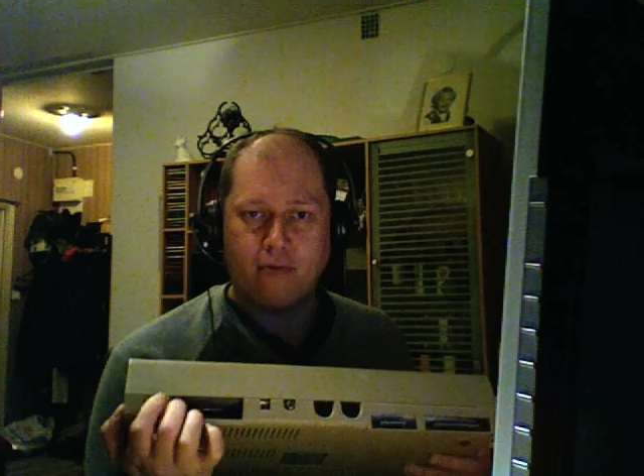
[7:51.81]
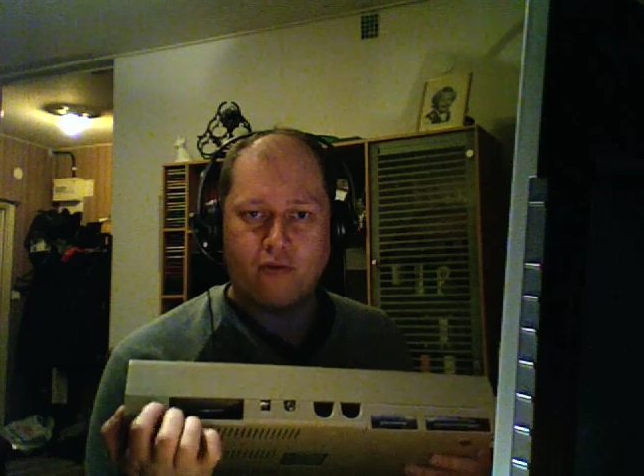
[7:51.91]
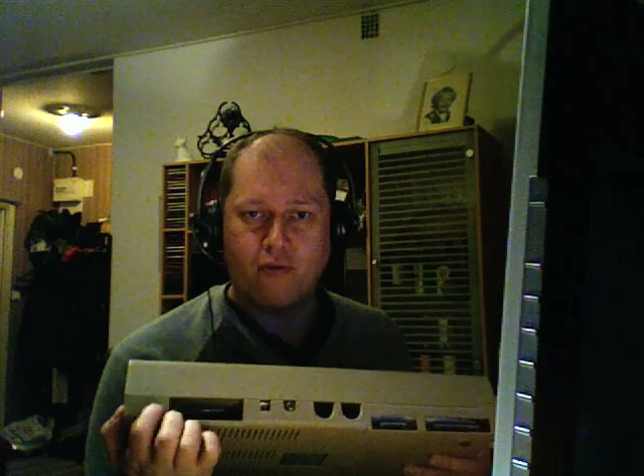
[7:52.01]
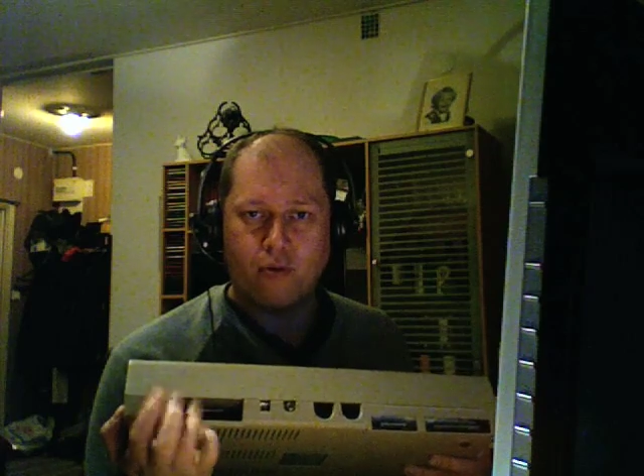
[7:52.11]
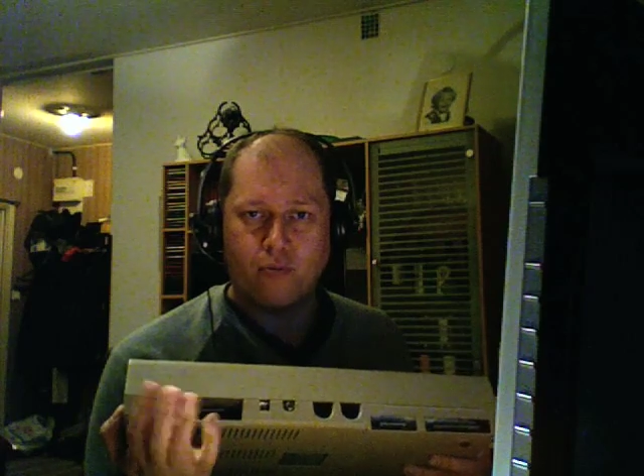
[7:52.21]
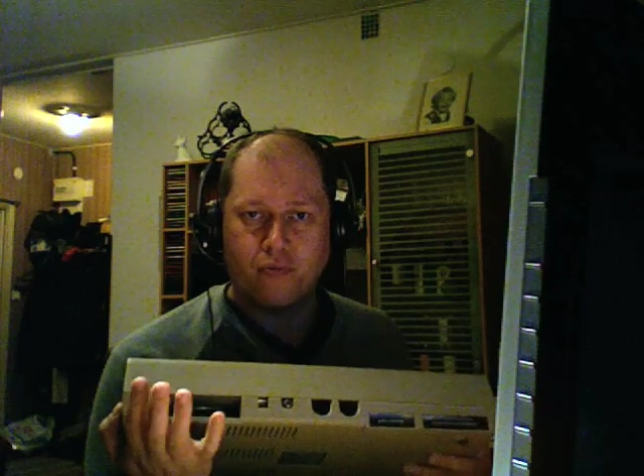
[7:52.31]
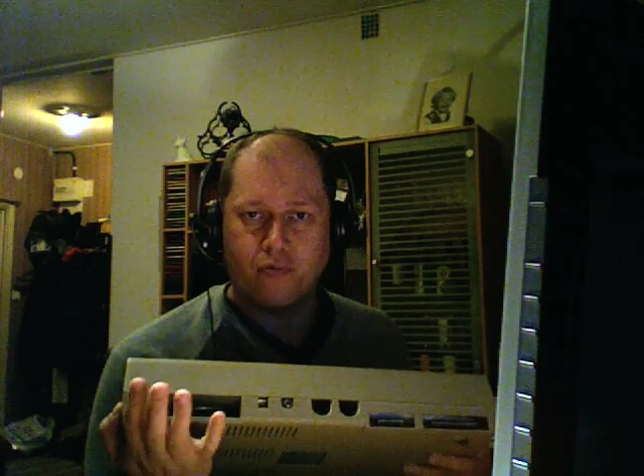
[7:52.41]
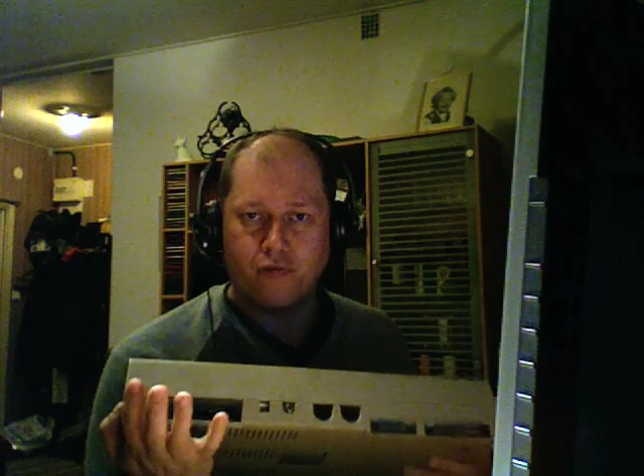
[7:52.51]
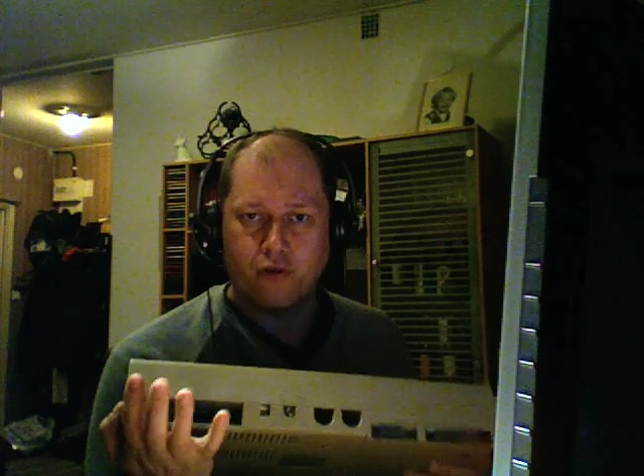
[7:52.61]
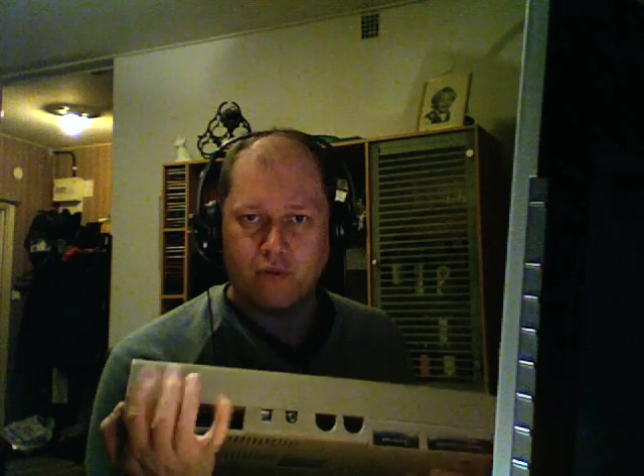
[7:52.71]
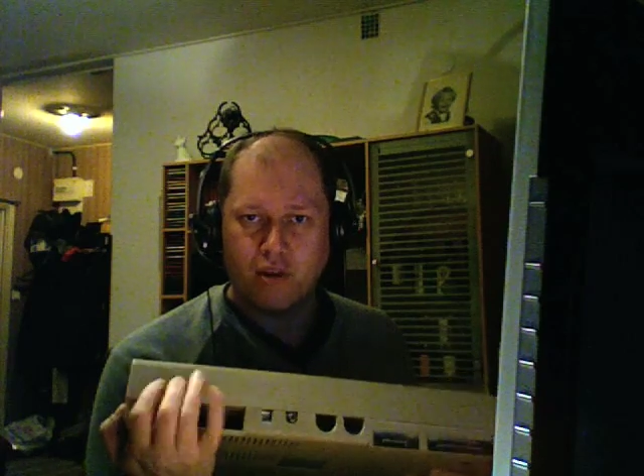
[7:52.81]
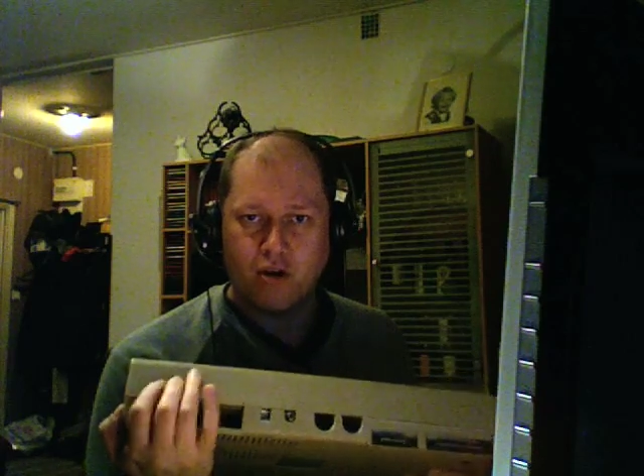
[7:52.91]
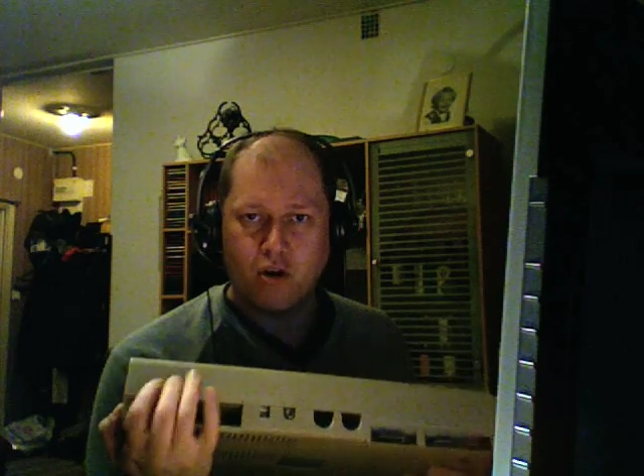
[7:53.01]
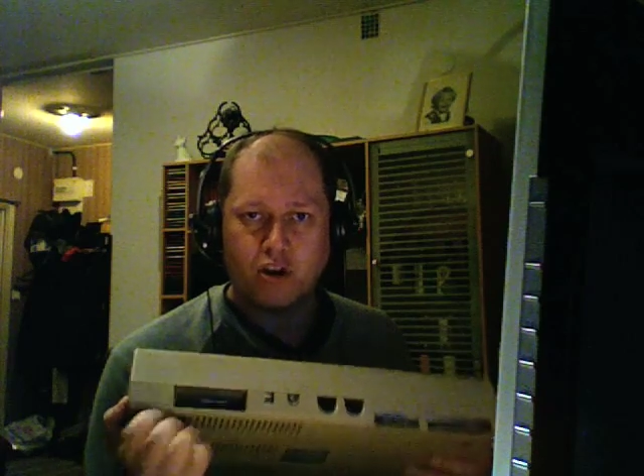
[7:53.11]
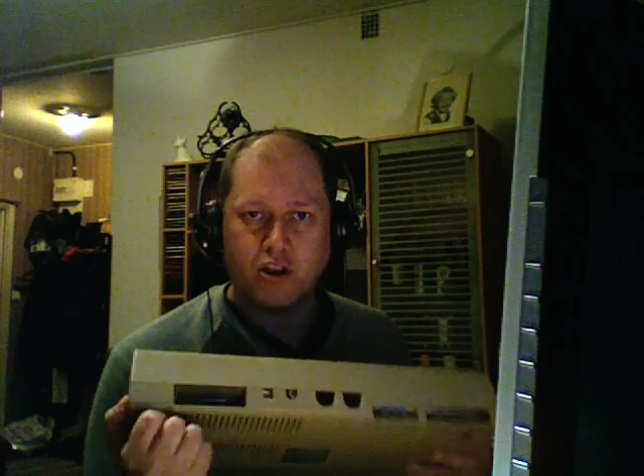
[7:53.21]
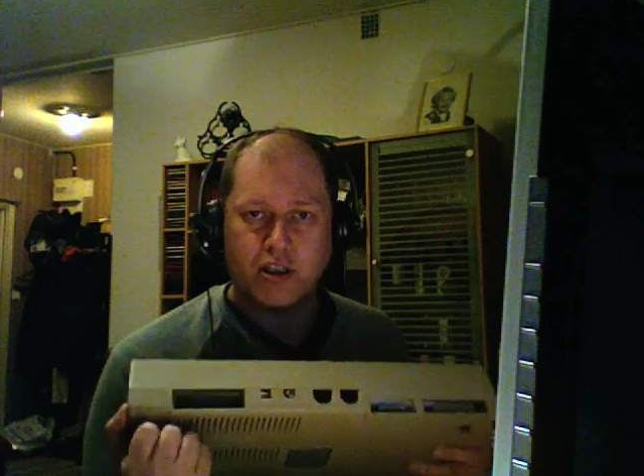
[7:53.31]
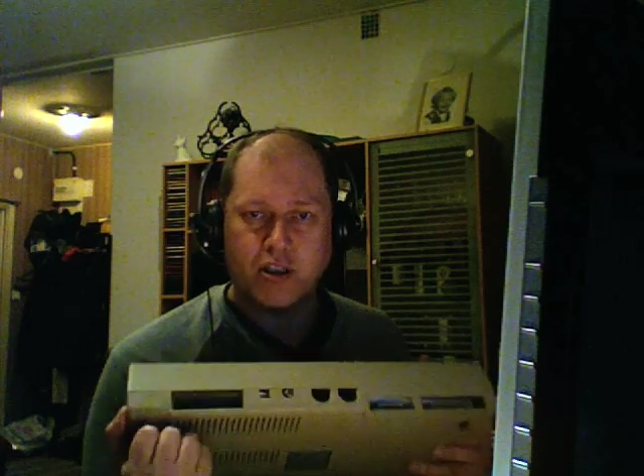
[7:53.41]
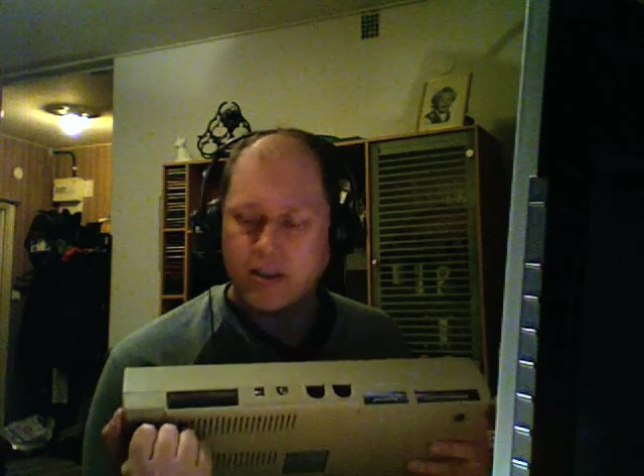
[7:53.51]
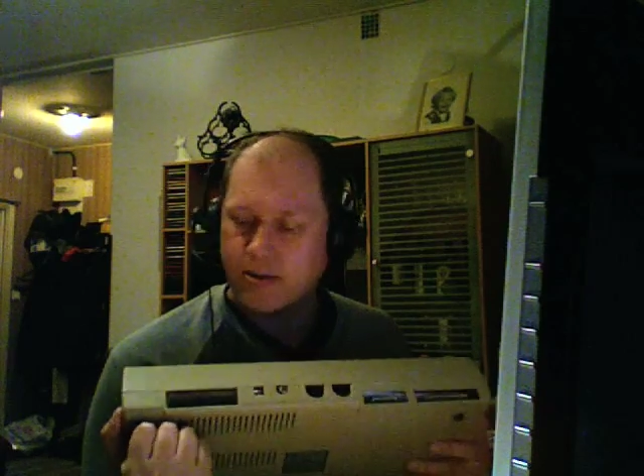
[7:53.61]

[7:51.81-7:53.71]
from these cartridges.